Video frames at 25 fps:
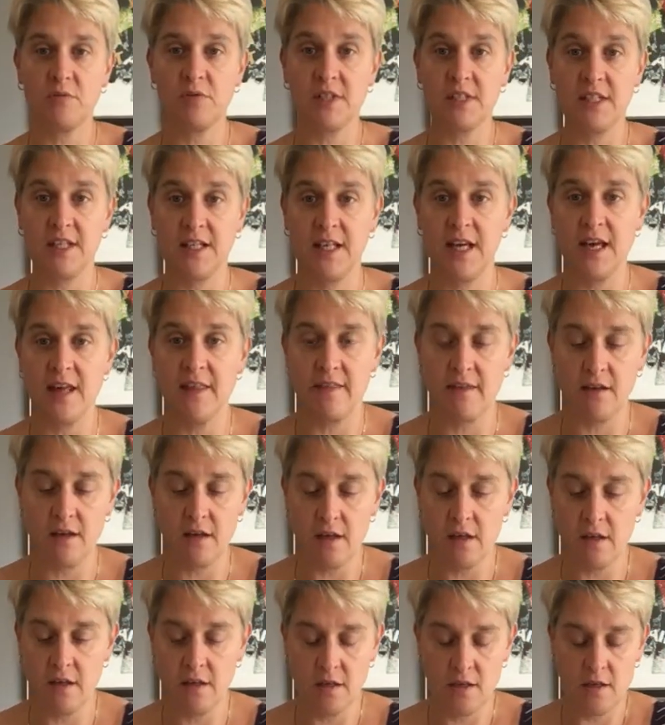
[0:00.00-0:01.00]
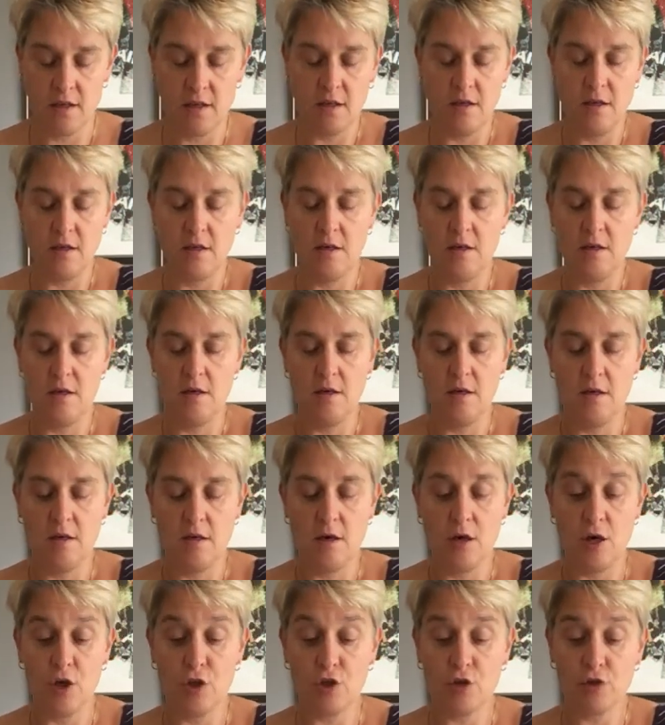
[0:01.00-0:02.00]
together
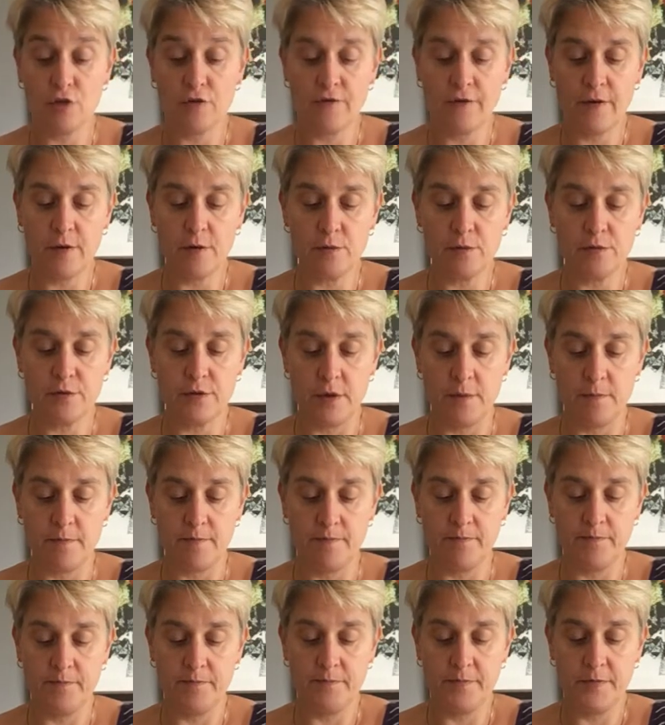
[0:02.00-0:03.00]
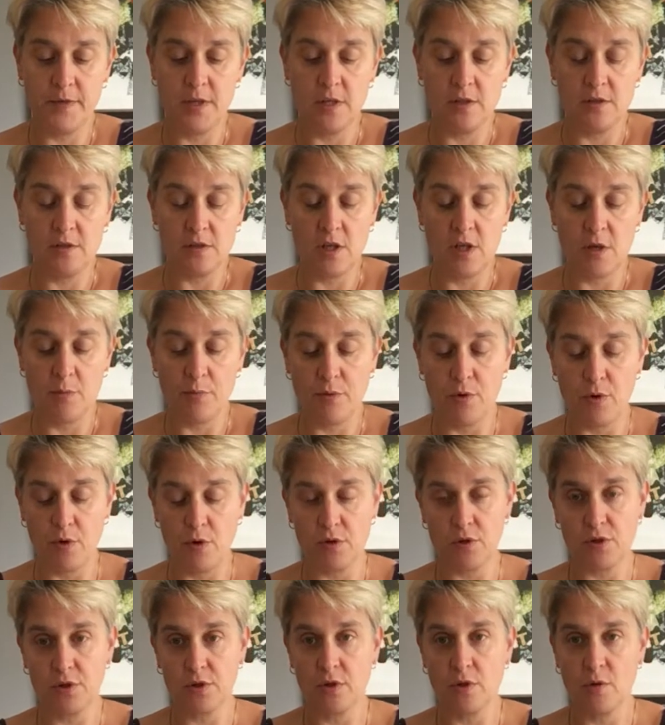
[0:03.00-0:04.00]
and just fold them. So you
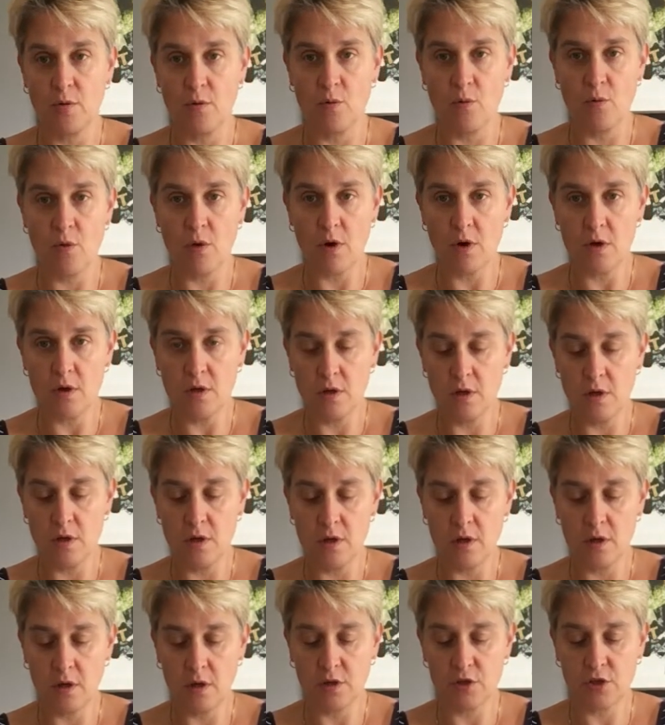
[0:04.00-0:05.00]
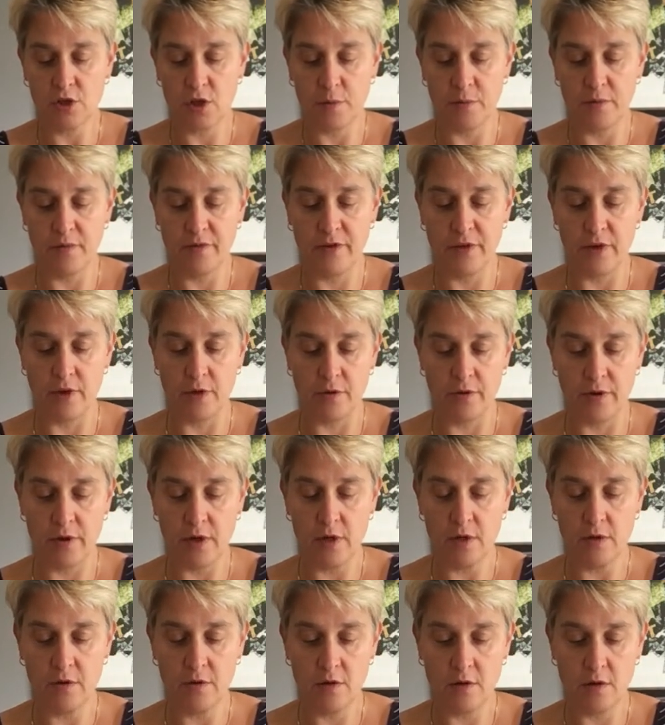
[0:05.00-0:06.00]
put one on top of the other,
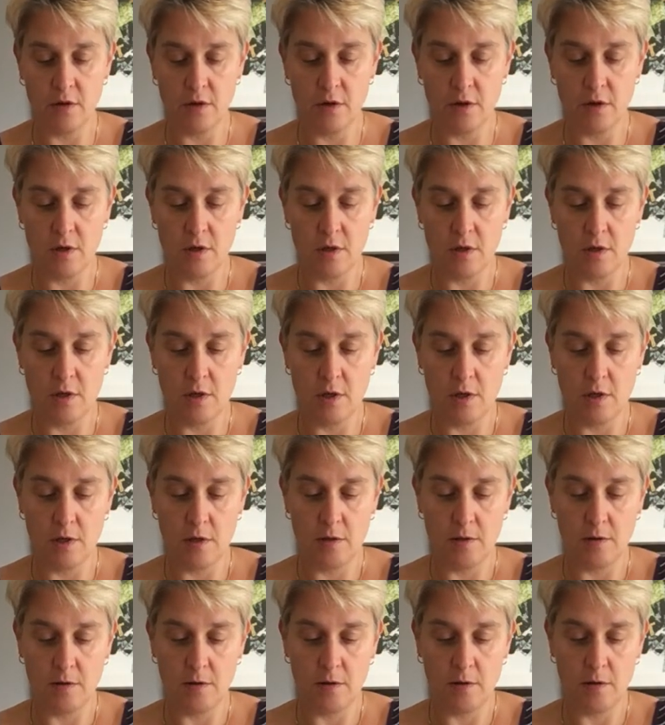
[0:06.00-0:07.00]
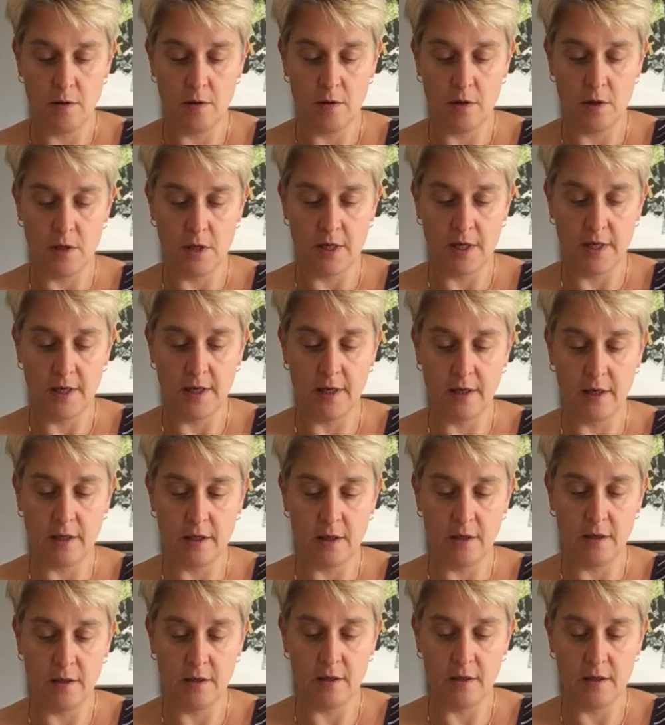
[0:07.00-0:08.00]
like
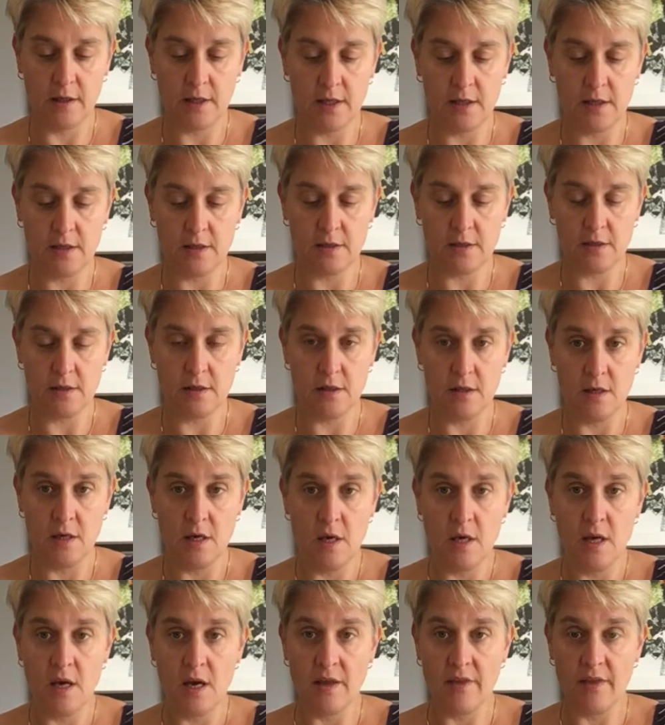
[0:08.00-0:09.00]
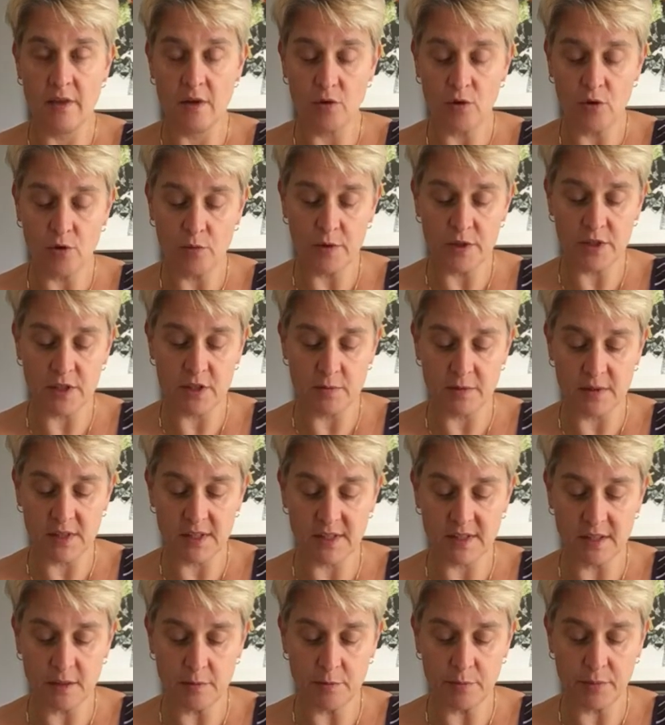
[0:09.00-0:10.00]
that, and then all we do is
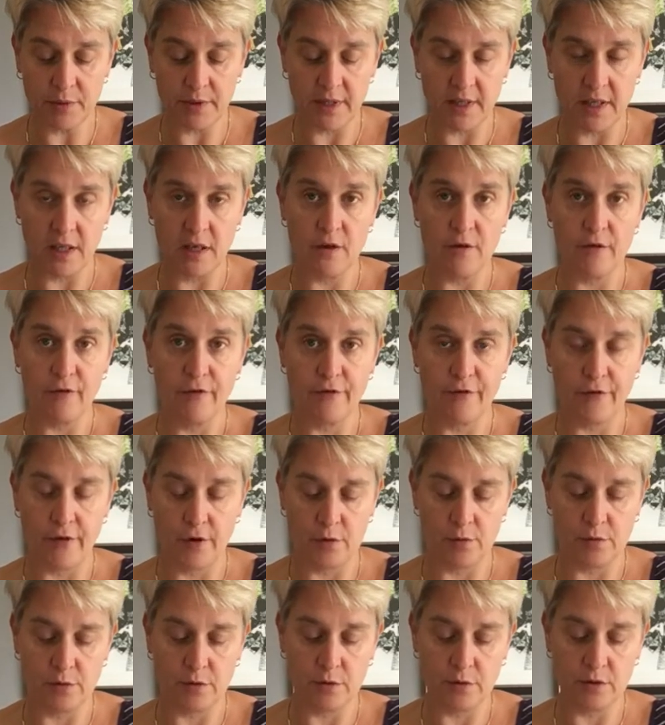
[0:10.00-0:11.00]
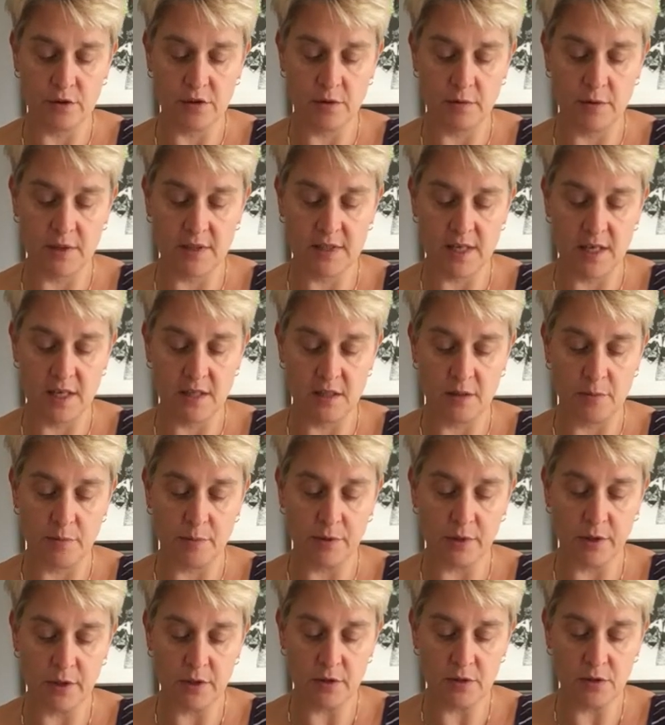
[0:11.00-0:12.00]
simply fold. So we take the
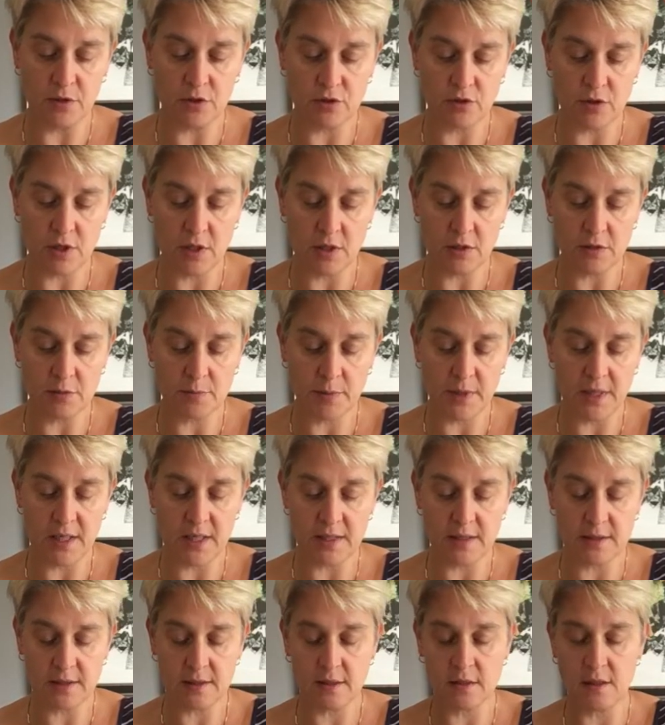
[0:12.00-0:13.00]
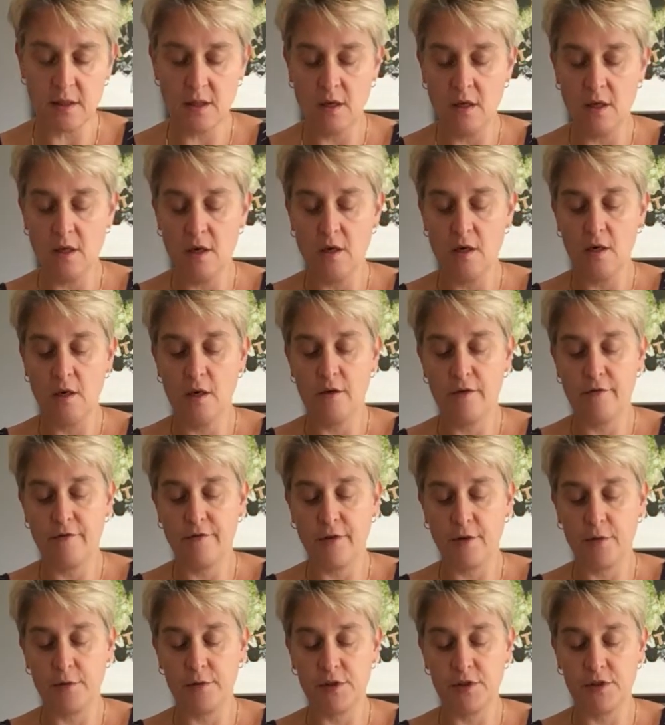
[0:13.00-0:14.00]
blue strip piece and
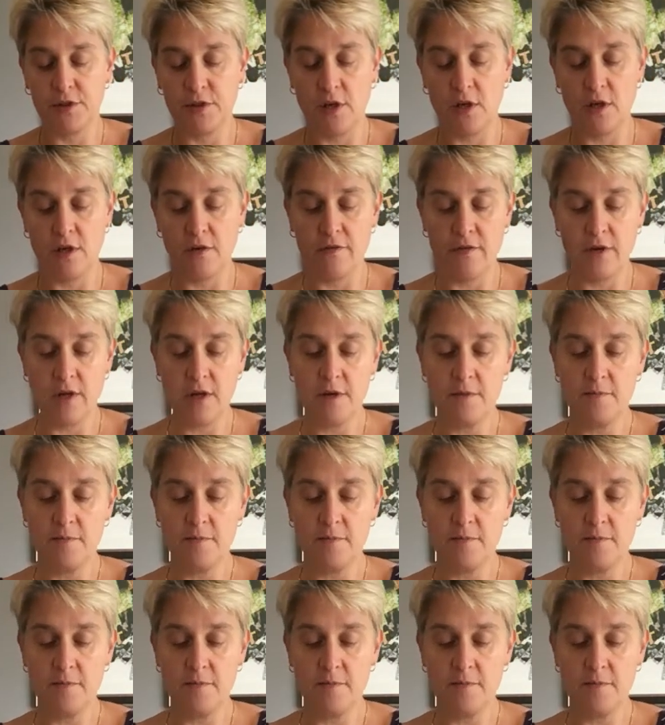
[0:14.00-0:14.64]
fold it over,